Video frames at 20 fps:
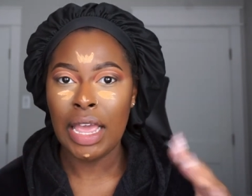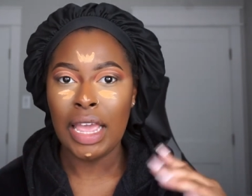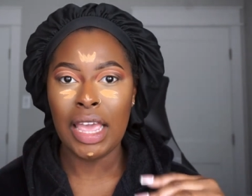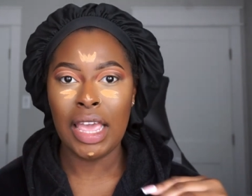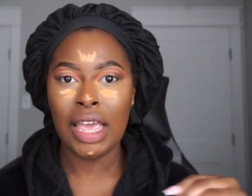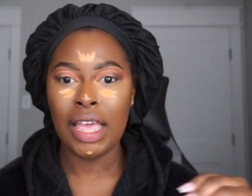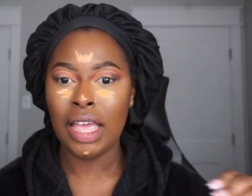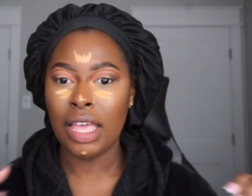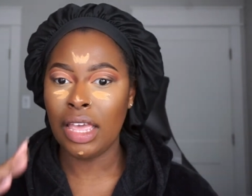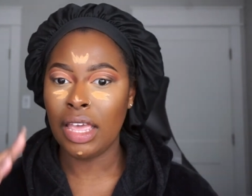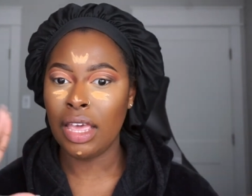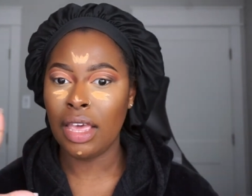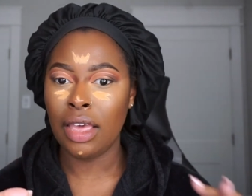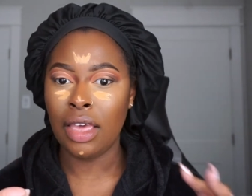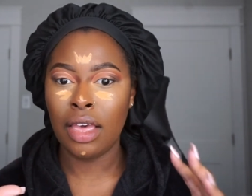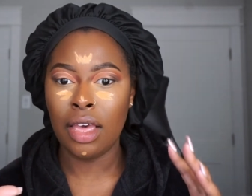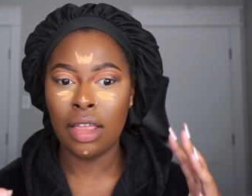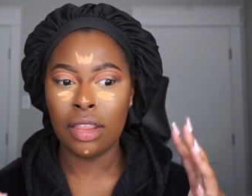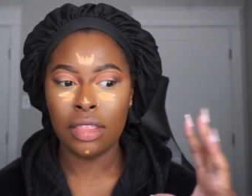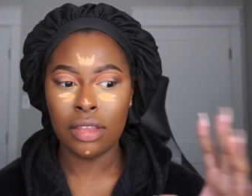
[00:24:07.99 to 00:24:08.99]
it could
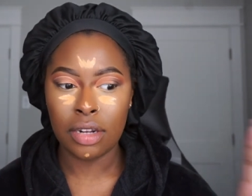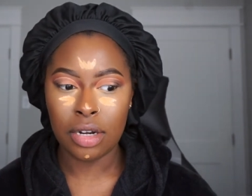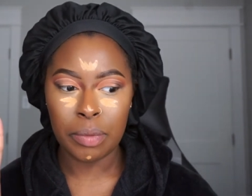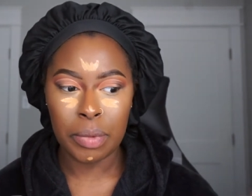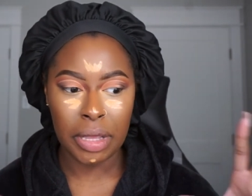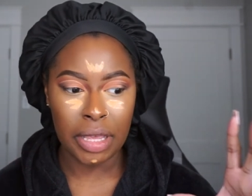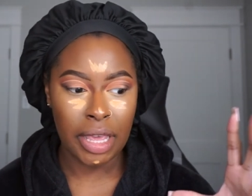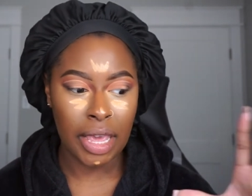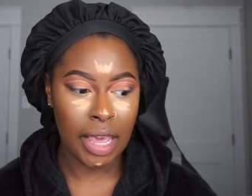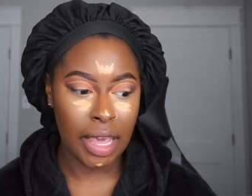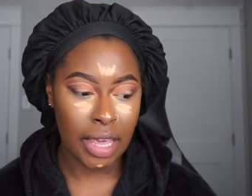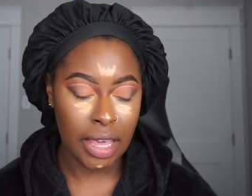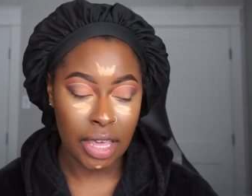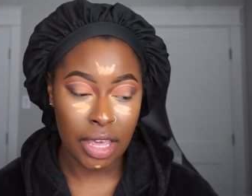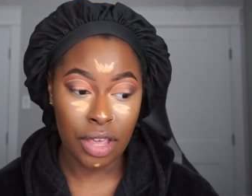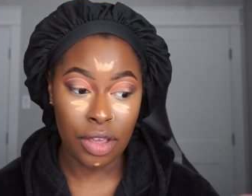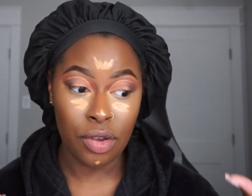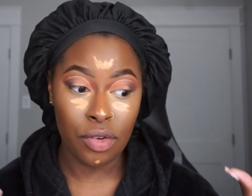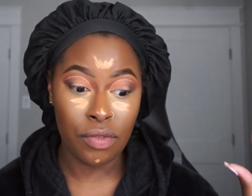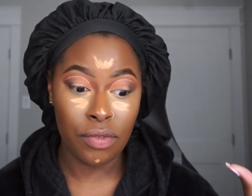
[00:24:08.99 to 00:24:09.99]
get a little bit
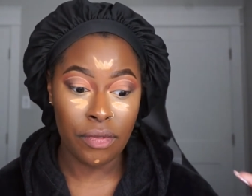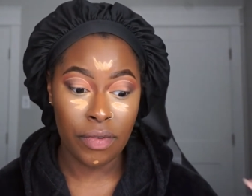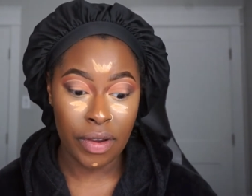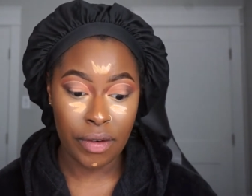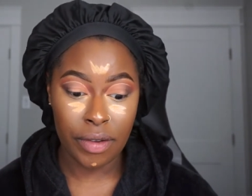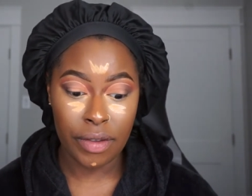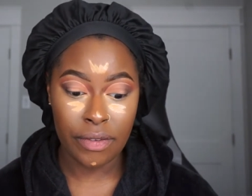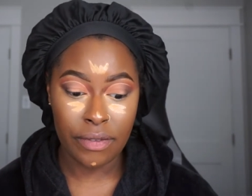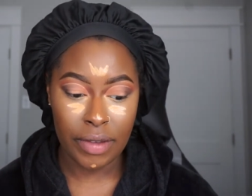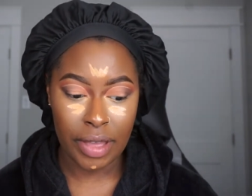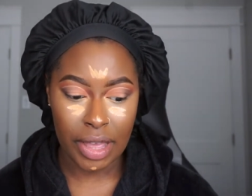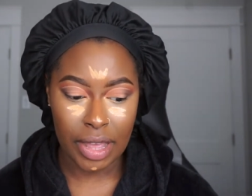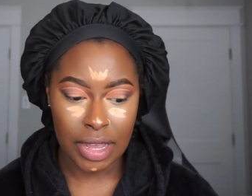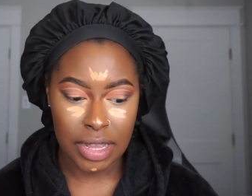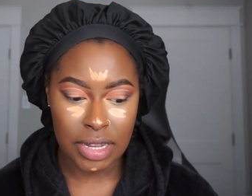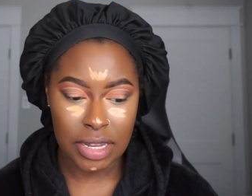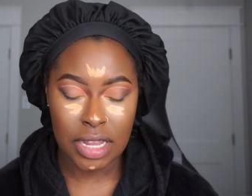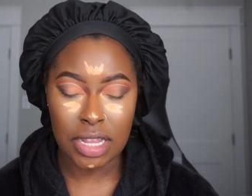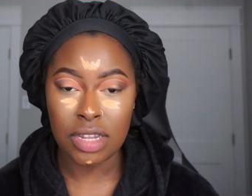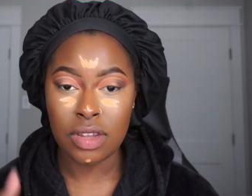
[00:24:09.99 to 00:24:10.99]
cakey very
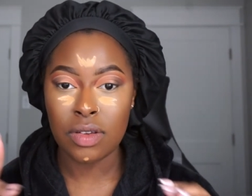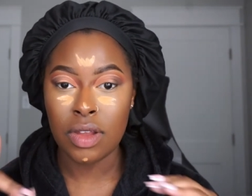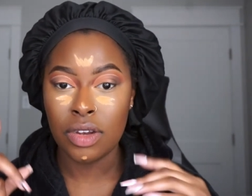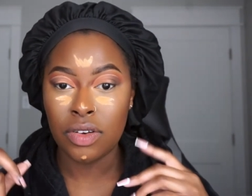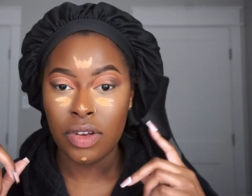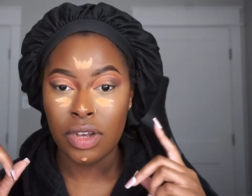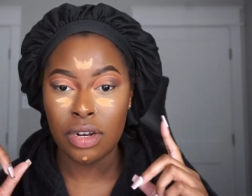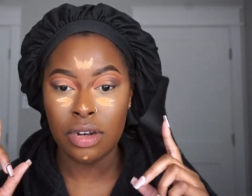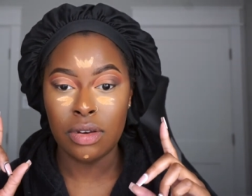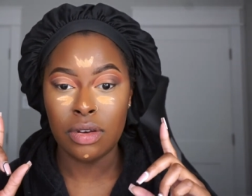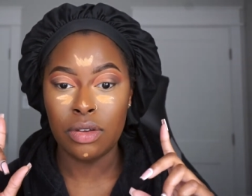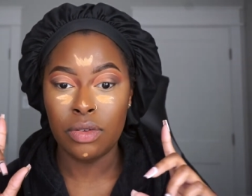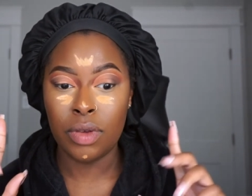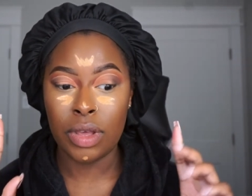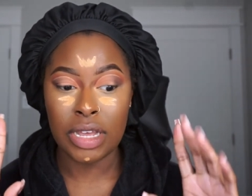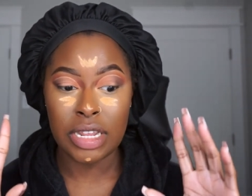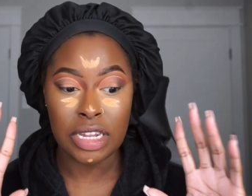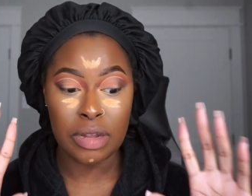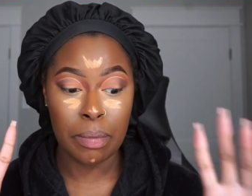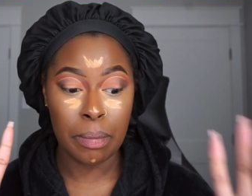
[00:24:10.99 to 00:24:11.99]
fast and so i try to do
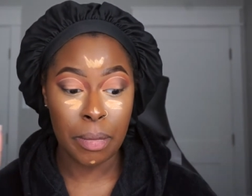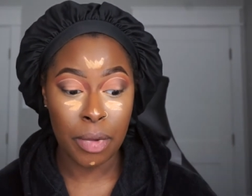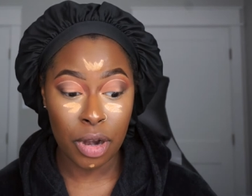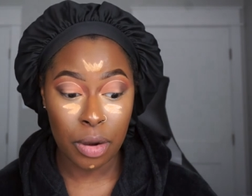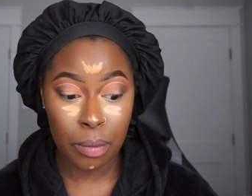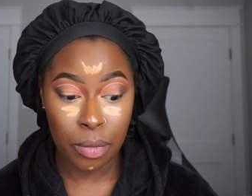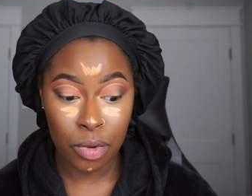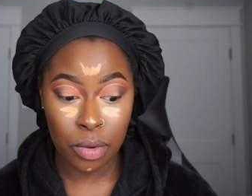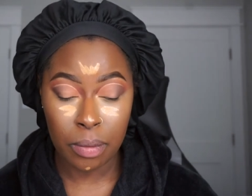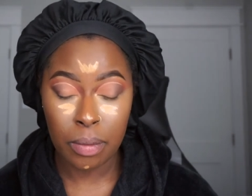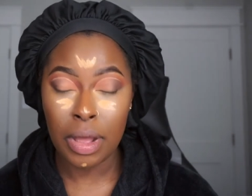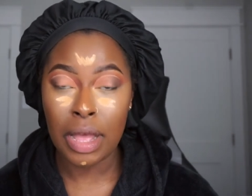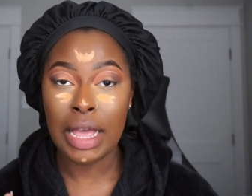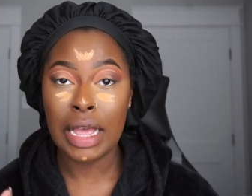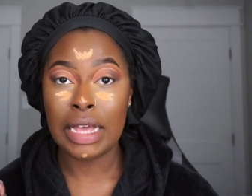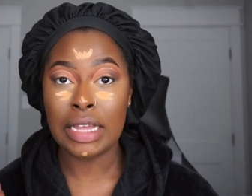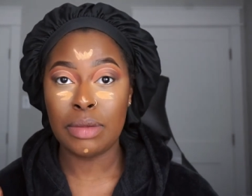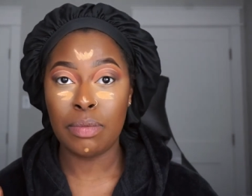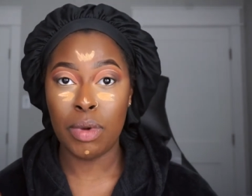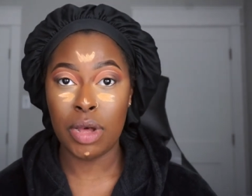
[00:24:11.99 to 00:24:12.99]
as minimum
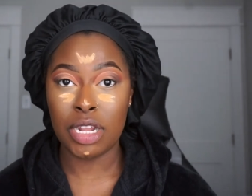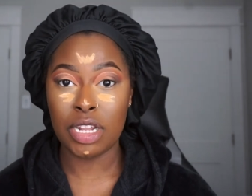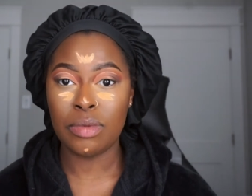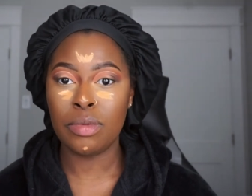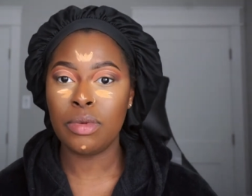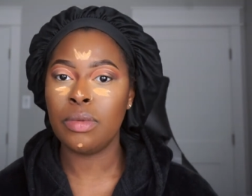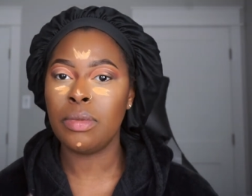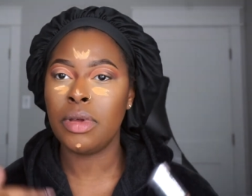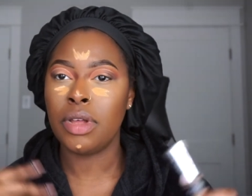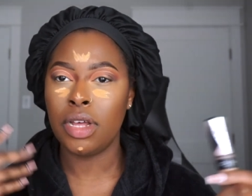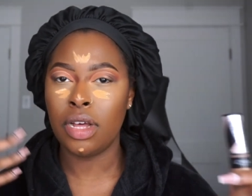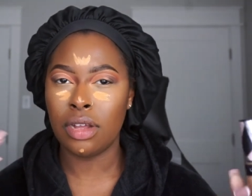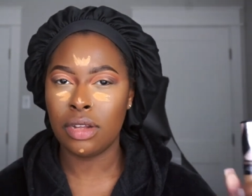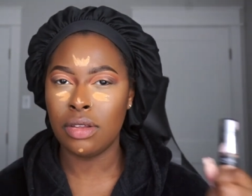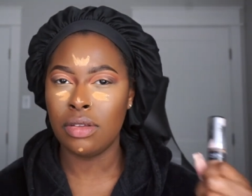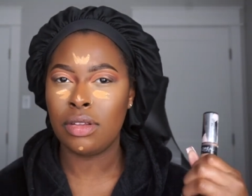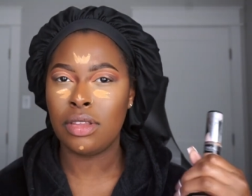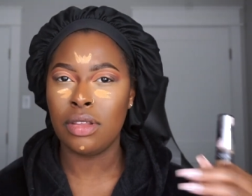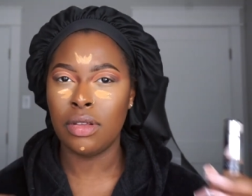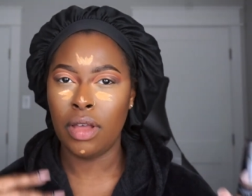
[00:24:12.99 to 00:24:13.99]
as possible but
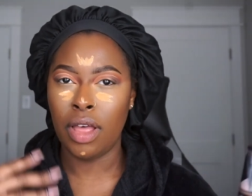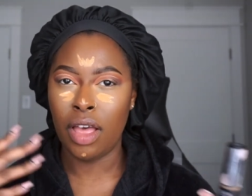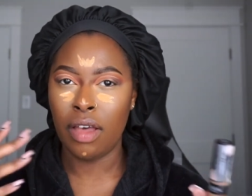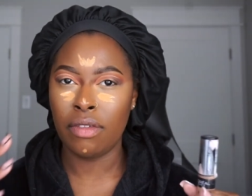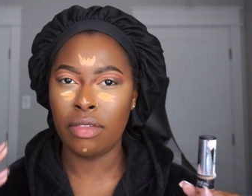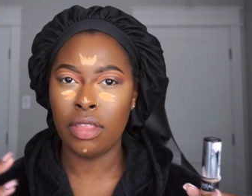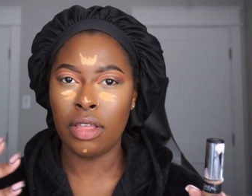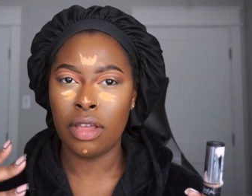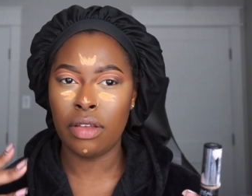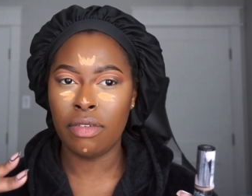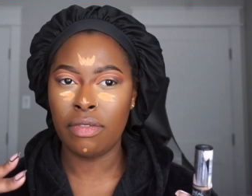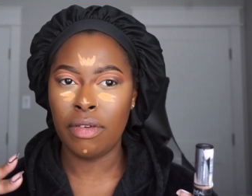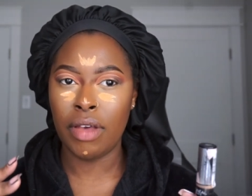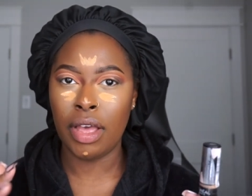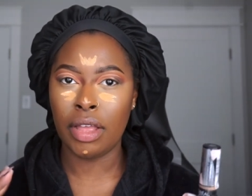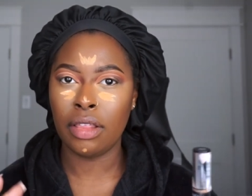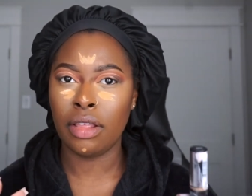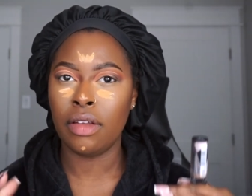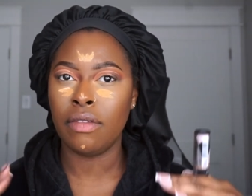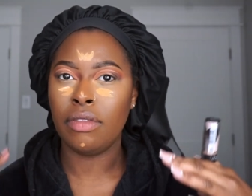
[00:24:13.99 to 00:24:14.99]
also still have the
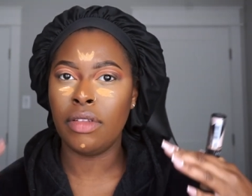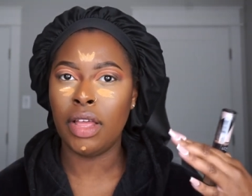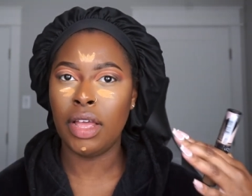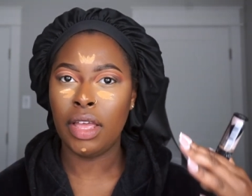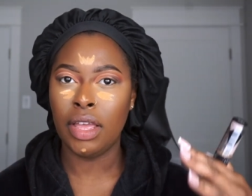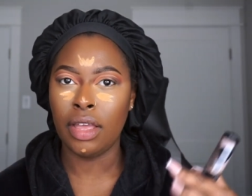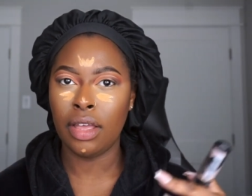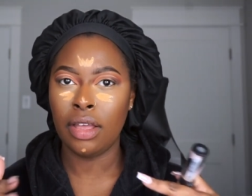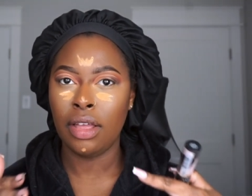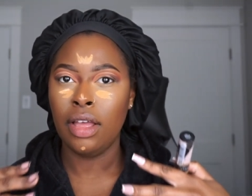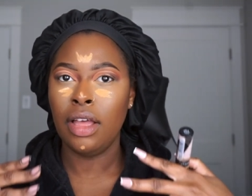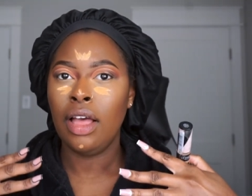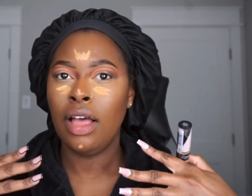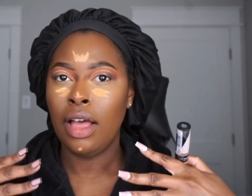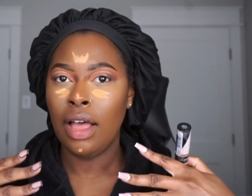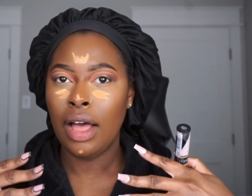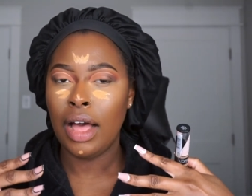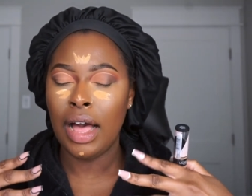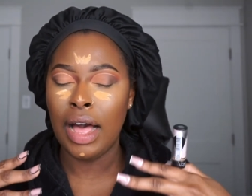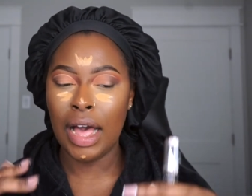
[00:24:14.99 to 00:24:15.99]
effect of like
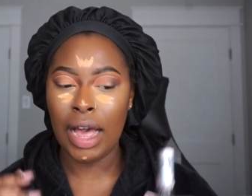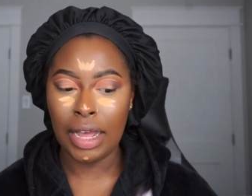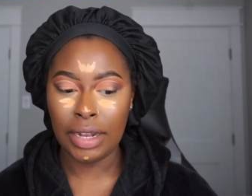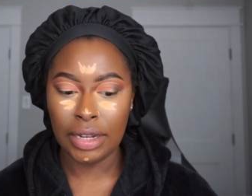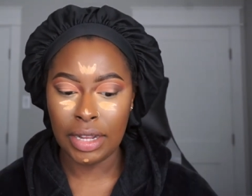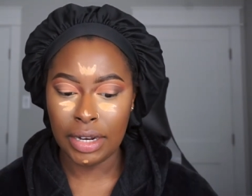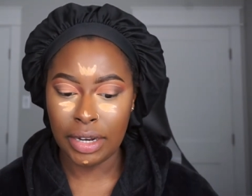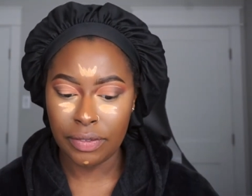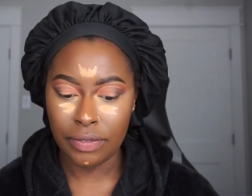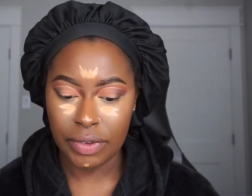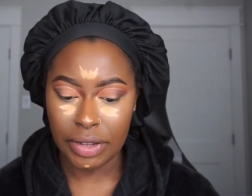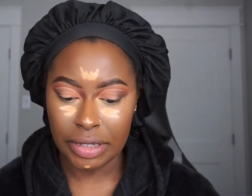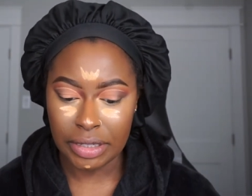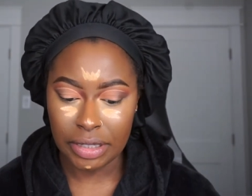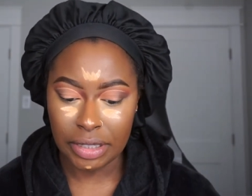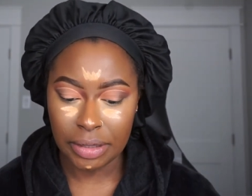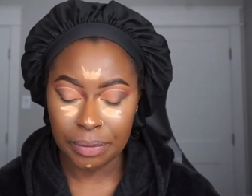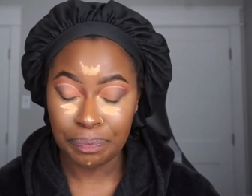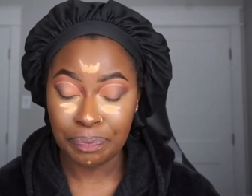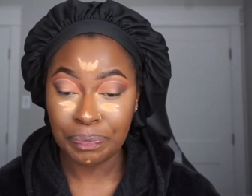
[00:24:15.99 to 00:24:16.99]
a highlighted
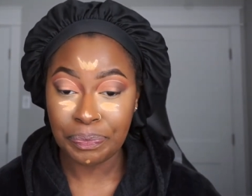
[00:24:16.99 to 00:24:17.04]
face